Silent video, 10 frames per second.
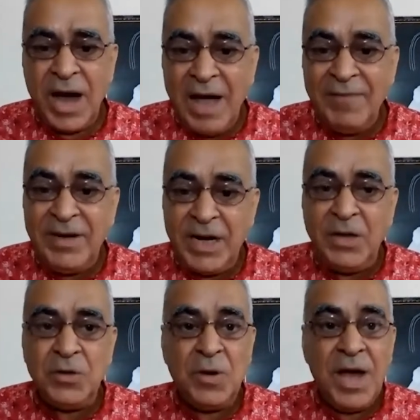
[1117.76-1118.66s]
I will tell
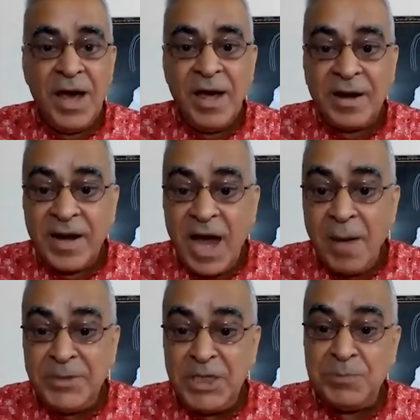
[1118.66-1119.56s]
you,
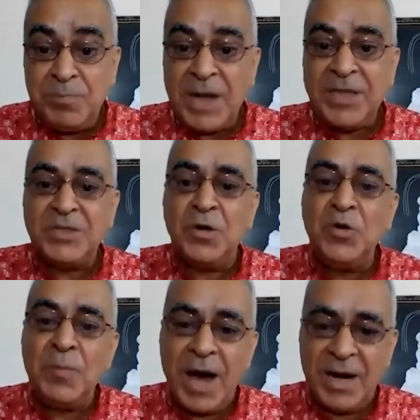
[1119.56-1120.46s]
Ramji's bhakti is
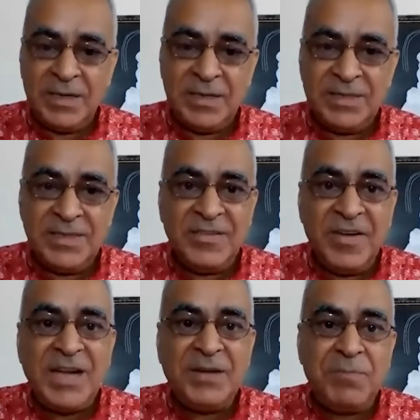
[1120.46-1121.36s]
Hanuman. The
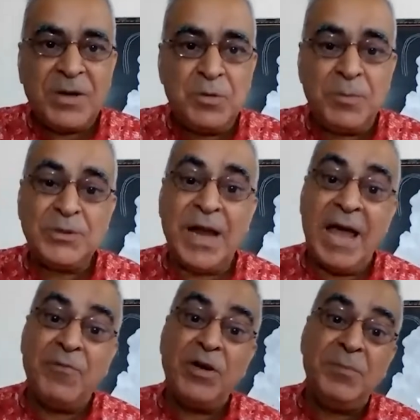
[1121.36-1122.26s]
great Hanuman said,
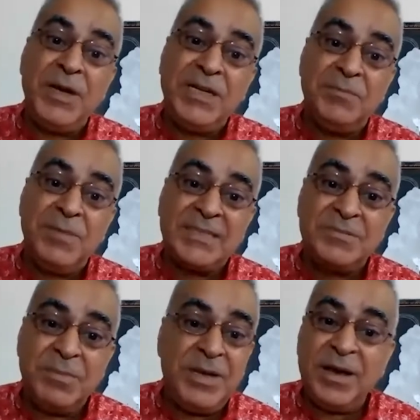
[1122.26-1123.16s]
I want to meet him.
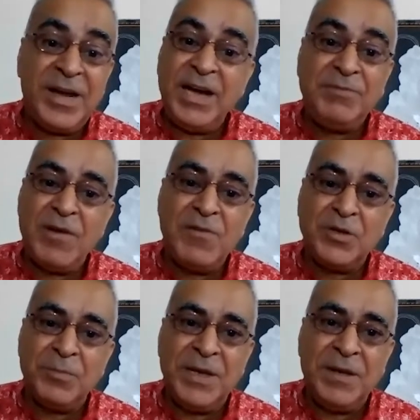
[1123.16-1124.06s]
That's be a great
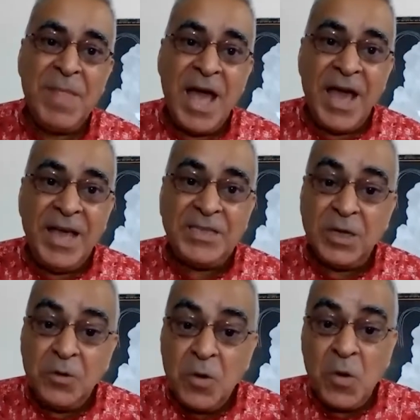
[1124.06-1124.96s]
favor to me. He
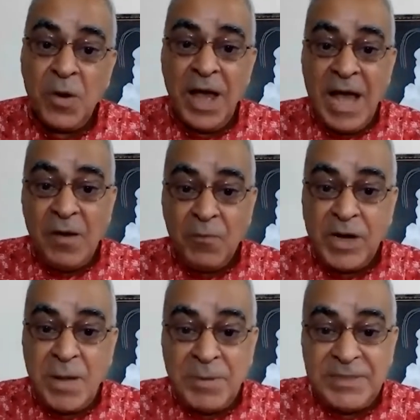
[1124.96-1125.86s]
said, no.
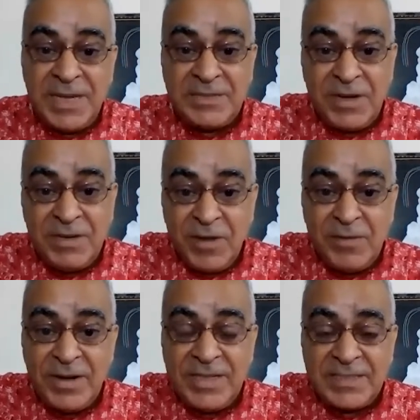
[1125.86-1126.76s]
What happened?
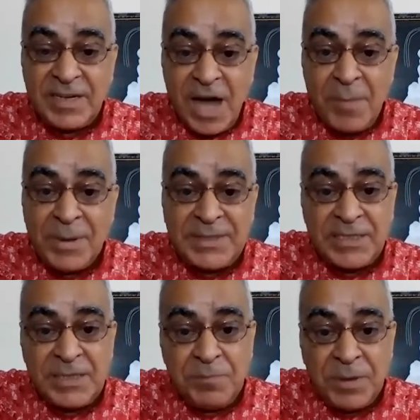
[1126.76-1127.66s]
Whenever there's a Ramkatha,
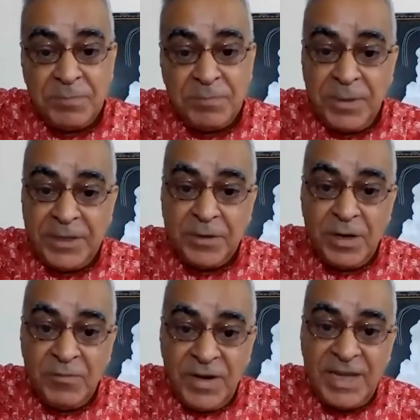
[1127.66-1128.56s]
there's a
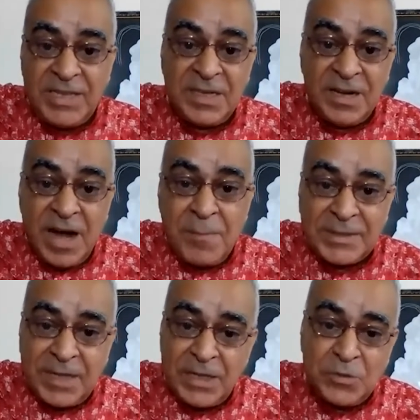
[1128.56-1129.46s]
particular village,
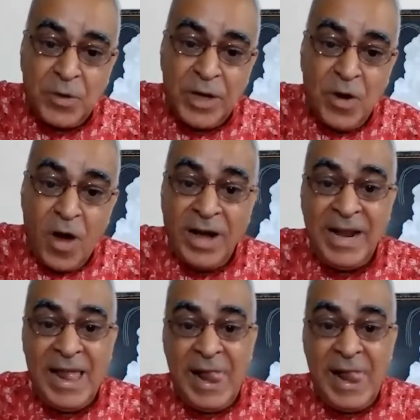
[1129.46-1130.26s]
Ramkatha is going on,